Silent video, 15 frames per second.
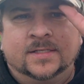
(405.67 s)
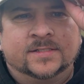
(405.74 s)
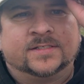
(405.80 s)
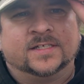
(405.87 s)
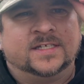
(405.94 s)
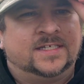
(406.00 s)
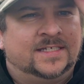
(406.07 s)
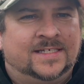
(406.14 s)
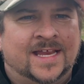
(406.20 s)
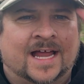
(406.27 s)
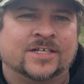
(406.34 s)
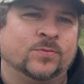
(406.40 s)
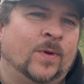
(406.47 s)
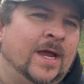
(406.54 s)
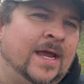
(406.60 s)
So
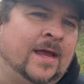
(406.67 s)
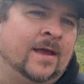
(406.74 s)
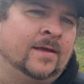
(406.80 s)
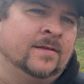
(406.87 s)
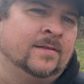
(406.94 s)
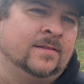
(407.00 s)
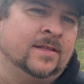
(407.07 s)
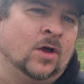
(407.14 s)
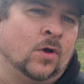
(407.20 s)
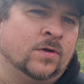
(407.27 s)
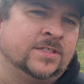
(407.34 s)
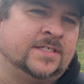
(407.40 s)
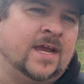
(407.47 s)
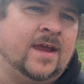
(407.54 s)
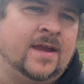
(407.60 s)
that's where the whole
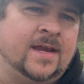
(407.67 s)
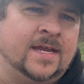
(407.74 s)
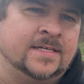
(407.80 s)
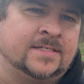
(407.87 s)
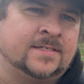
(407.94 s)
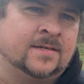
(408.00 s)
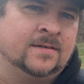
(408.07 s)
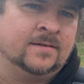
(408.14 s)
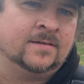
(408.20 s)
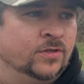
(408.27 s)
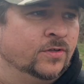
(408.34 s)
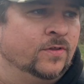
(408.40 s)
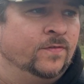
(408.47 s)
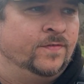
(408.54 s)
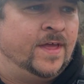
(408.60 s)
saying is,
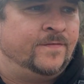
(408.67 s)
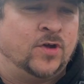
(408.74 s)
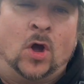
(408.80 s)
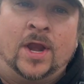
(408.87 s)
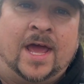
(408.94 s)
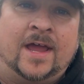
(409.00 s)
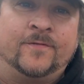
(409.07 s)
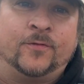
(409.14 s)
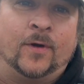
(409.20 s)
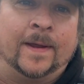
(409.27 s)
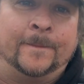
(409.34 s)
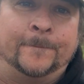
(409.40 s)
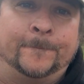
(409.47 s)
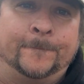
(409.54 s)
they've got an eye for it.